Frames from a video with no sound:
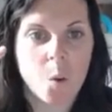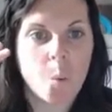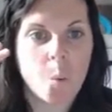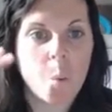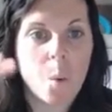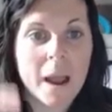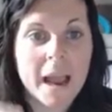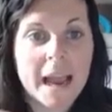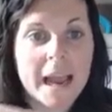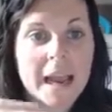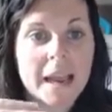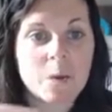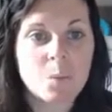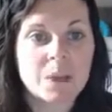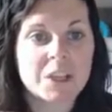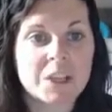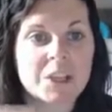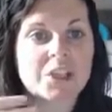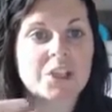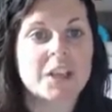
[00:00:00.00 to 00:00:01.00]
way in
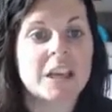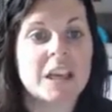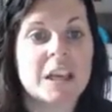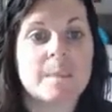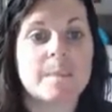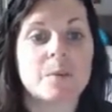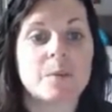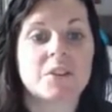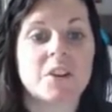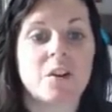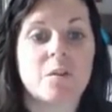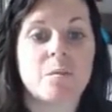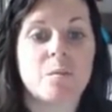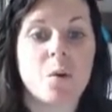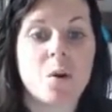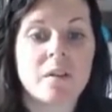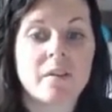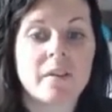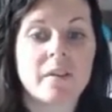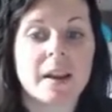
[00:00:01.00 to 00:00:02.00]
which to keep yourself
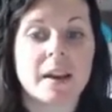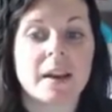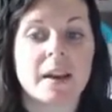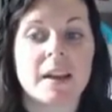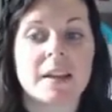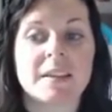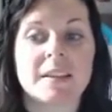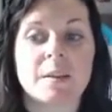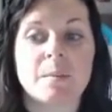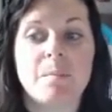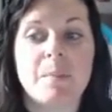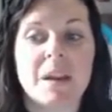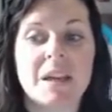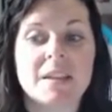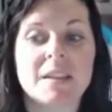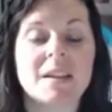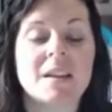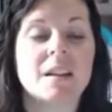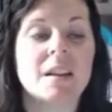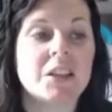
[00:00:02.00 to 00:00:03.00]
motivated, is to
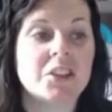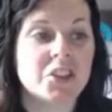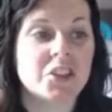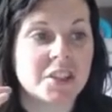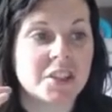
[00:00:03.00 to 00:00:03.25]
basically just